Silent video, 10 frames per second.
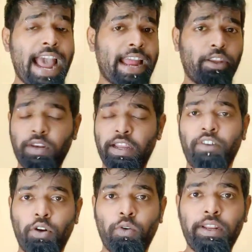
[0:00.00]
And you
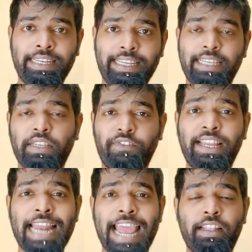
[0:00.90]
never know, in case if
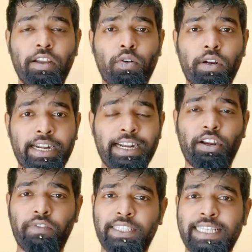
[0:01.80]
they like the content
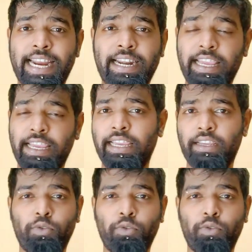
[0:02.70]
that you've shared, they,